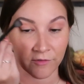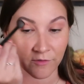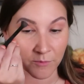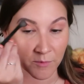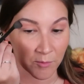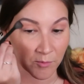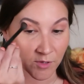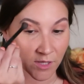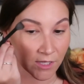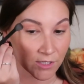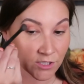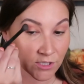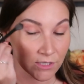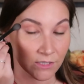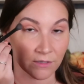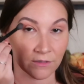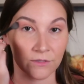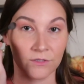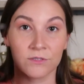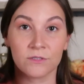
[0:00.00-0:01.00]
from the blush
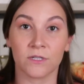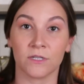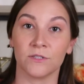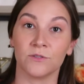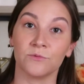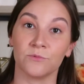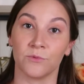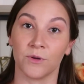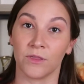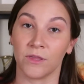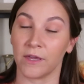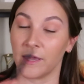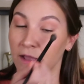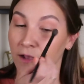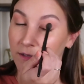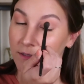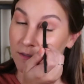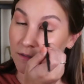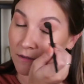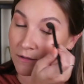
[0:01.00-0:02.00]
is really
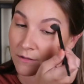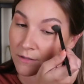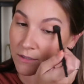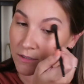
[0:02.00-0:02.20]
excellent.